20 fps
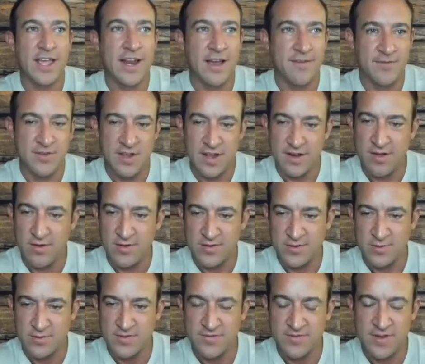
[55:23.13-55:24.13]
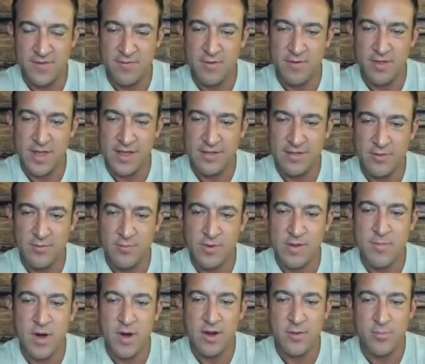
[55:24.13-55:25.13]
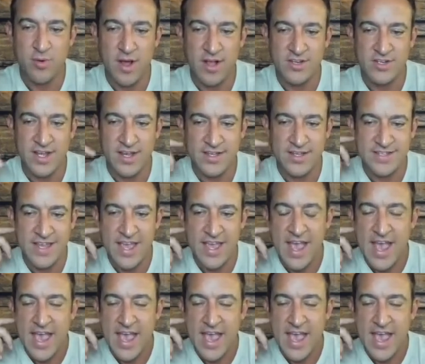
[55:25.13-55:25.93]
and I've done all sorts of different like little remodel projects.